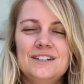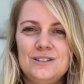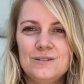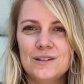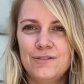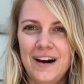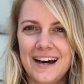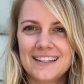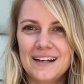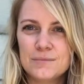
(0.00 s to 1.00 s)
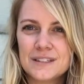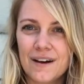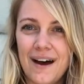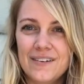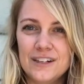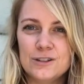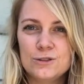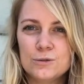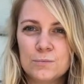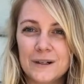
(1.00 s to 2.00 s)
due to the fact that I'm still having
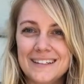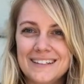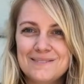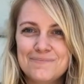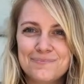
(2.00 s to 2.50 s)
issues breathing.